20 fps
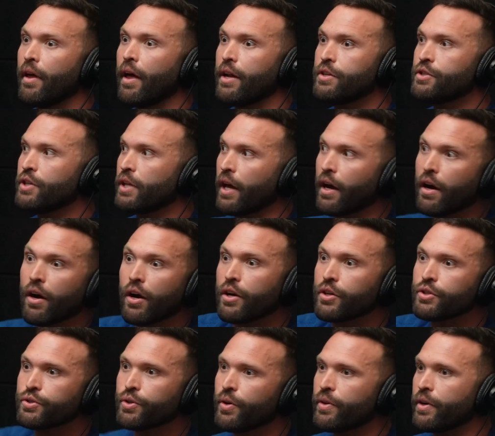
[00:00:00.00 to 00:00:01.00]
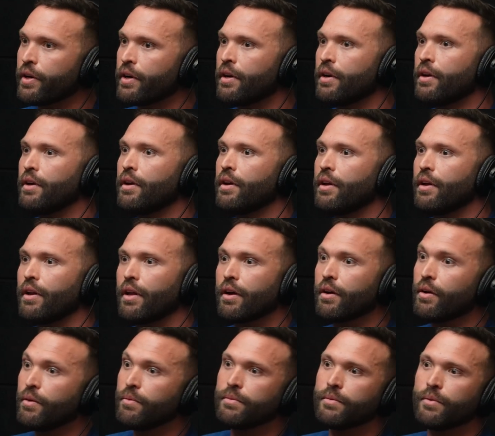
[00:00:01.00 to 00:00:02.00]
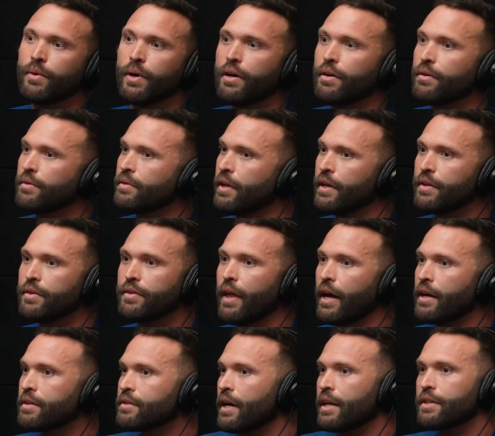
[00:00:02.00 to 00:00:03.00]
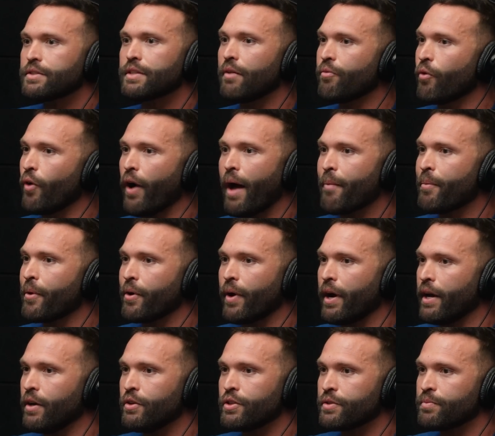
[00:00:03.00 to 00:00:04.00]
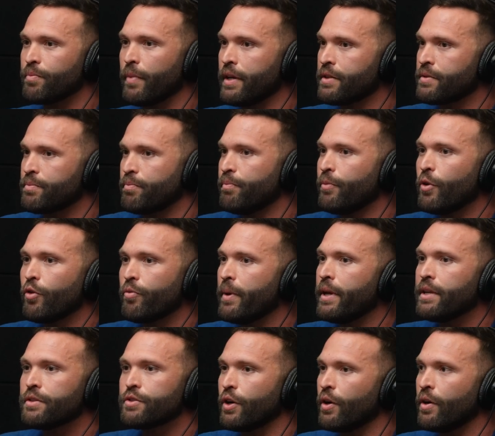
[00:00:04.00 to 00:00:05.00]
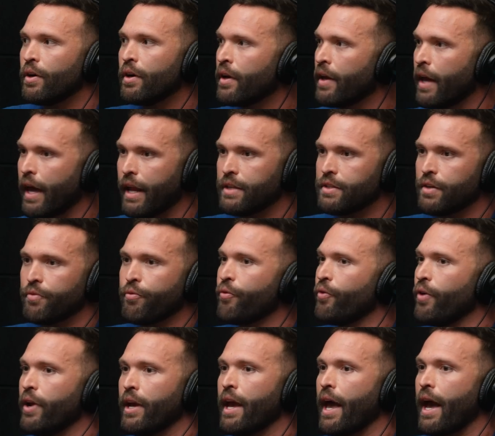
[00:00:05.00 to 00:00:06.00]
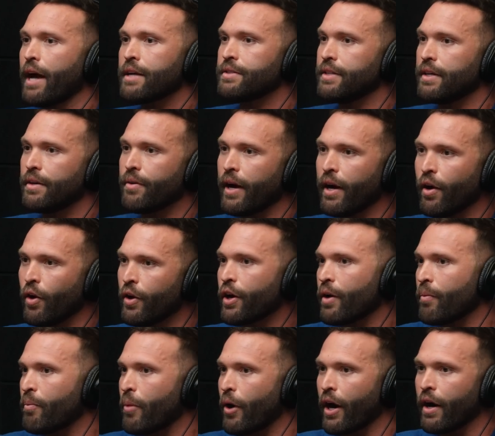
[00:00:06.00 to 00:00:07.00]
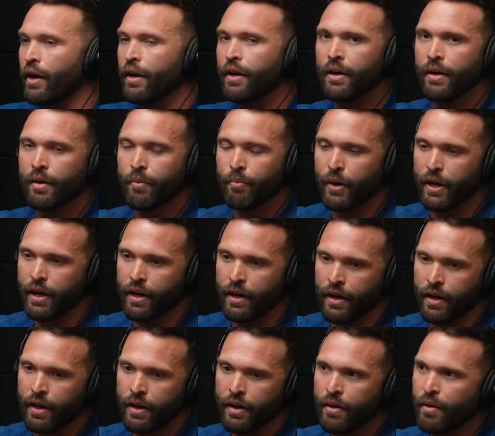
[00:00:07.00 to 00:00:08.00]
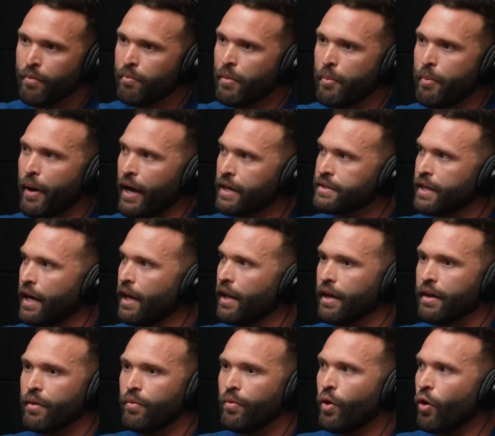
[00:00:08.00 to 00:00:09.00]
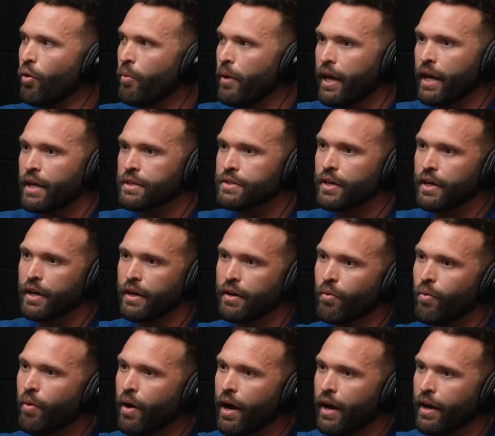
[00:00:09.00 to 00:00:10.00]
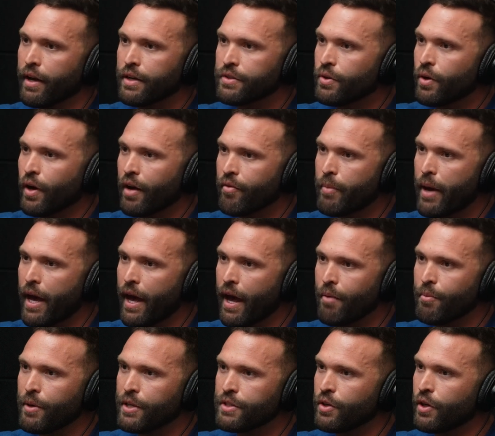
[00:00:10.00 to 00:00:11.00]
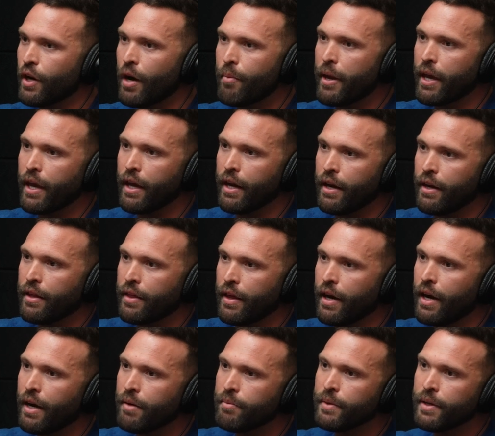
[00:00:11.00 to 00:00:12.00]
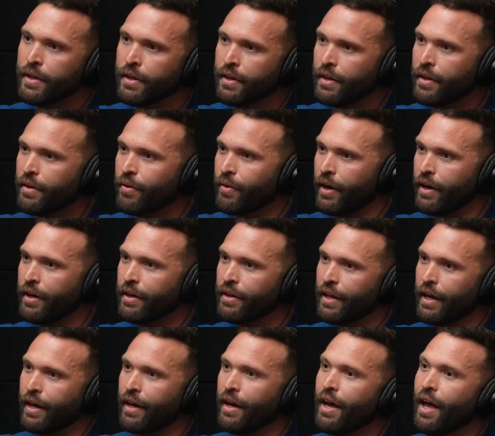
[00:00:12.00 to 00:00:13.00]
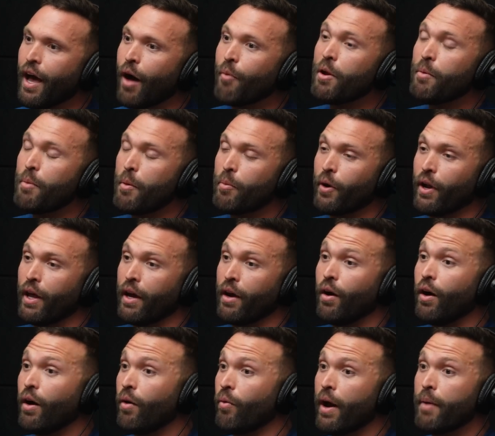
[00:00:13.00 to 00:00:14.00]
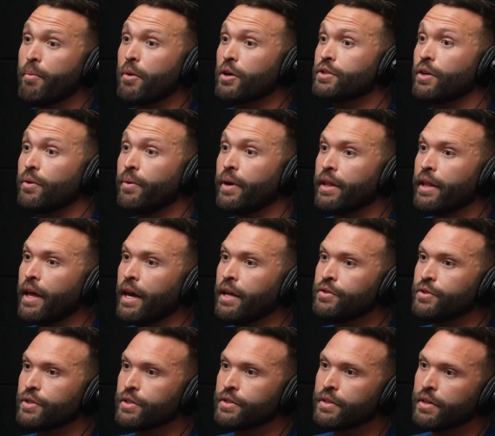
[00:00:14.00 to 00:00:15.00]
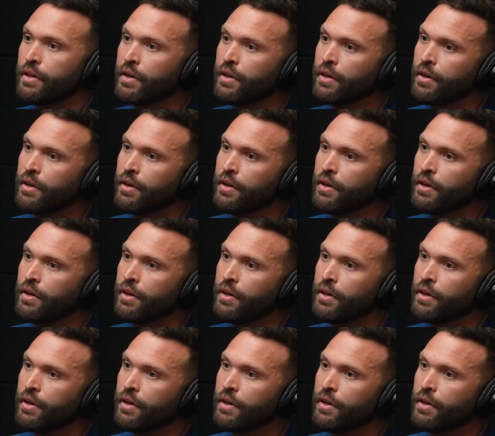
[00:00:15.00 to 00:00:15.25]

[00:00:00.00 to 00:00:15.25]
and she like hurt her shoulder. You're like, oh, well, that kind of stuff will happen, right? It's movement. So, and it's a freak accident, right? On her part. But past that, like nobody gets hurt. Why? Because you don't have bad habits. You're not making anything up, right? Like how many people are like, oh, white belts are really dangerous.